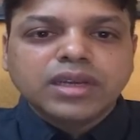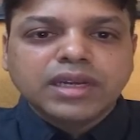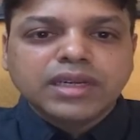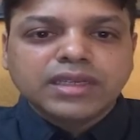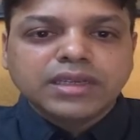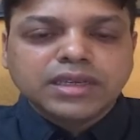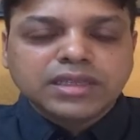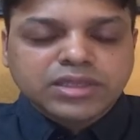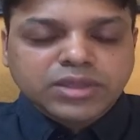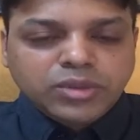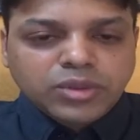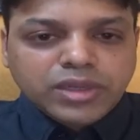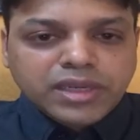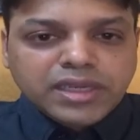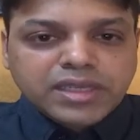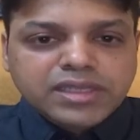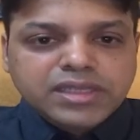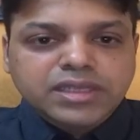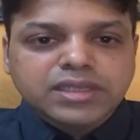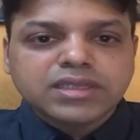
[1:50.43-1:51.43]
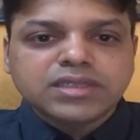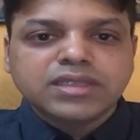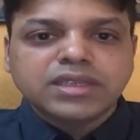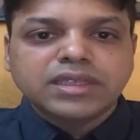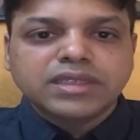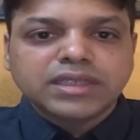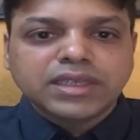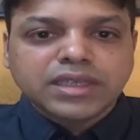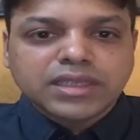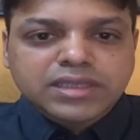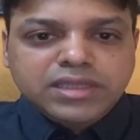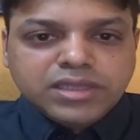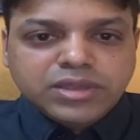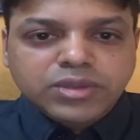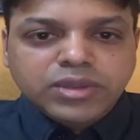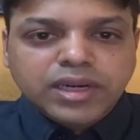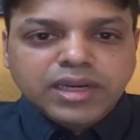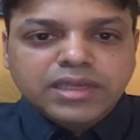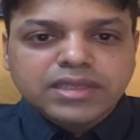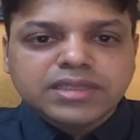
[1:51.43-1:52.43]
and school teachers then the
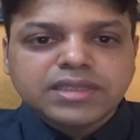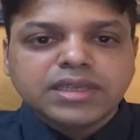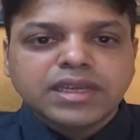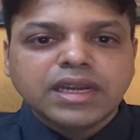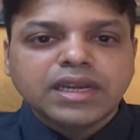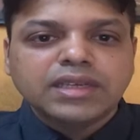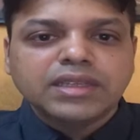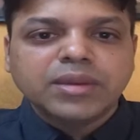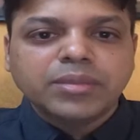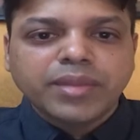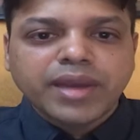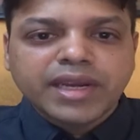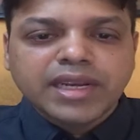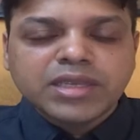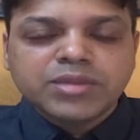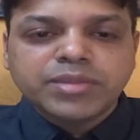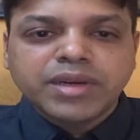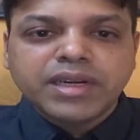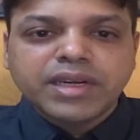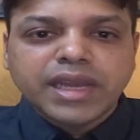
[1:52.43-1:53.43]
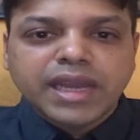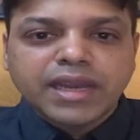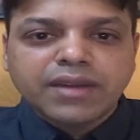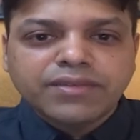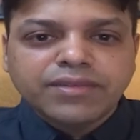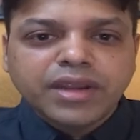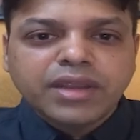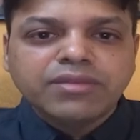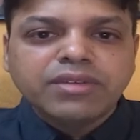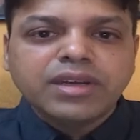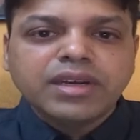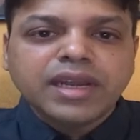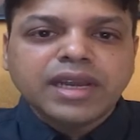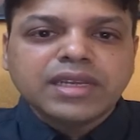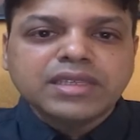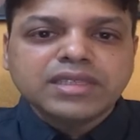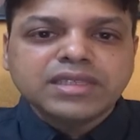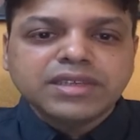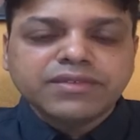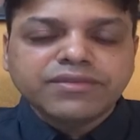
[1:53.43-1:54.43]
students and the management everyone
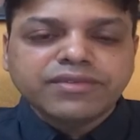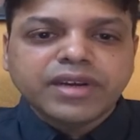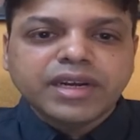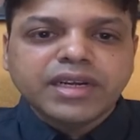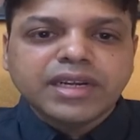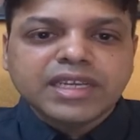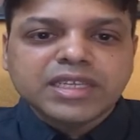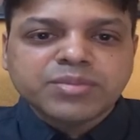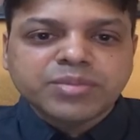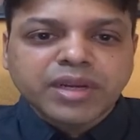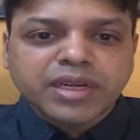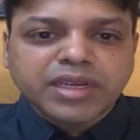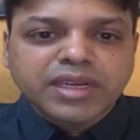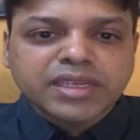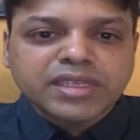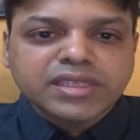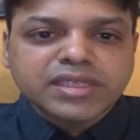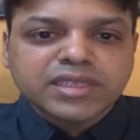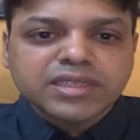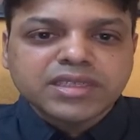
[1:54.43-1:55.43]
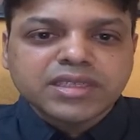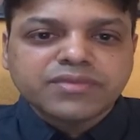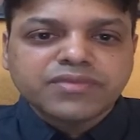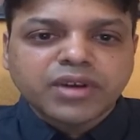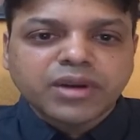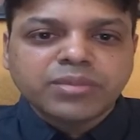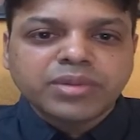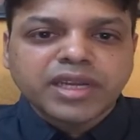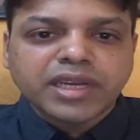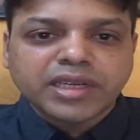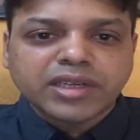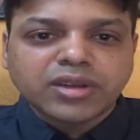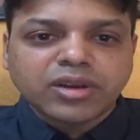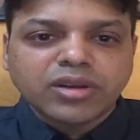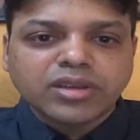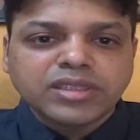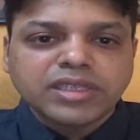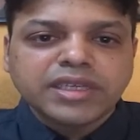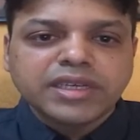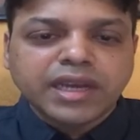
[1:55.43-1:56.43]
has different expectations from
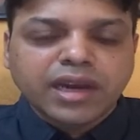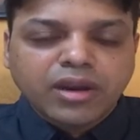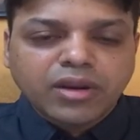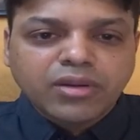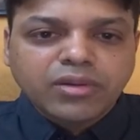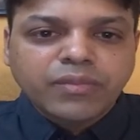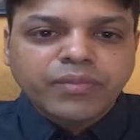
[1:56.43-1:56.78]
technology now